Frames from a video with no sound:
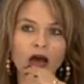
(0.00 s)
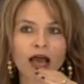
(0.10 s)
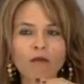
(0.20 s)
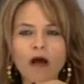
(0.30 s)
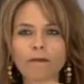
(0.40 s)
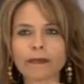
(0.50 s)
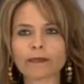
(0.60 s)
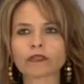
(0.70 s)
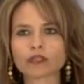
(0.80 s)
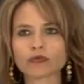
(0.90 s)
I want
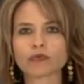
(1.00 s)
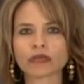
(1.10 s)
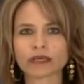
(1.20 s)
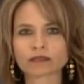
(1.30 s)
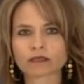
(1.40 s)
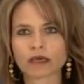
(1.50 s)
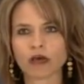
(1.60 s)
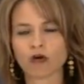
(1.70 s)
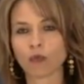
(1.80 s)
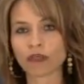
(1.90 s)
people to do things
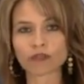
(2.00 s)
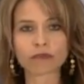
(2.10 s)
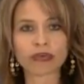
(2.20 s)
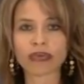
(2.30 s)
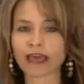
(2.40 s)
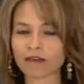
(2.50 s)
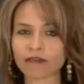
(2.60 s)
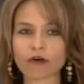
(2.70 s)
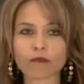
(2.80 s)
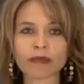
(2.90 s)
with me and
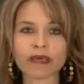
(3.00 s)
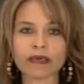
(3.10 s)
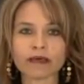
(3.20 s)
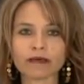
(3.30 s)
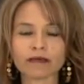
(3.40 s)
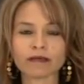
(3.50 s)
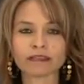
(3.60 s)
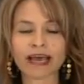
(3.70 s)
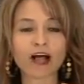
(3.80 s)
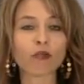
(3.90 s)
for me,
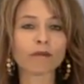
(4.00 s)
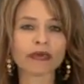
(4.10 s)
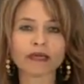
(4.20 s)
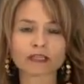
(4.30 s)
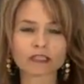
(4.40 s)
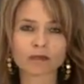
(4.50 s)
to help me and to